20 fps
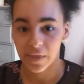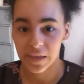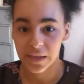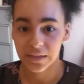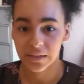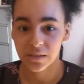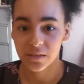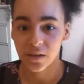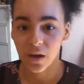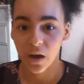
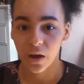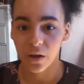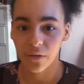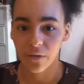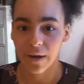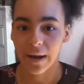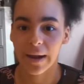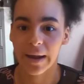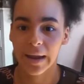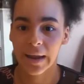this dark
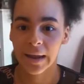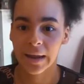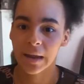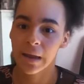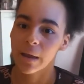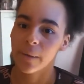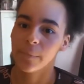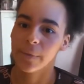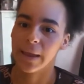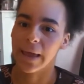grey,
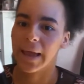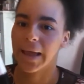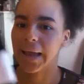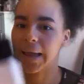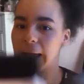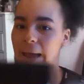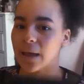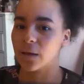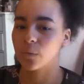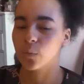
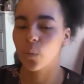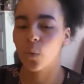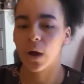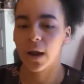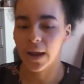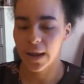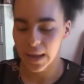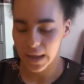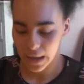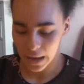black and
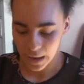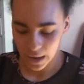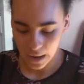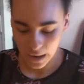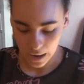white.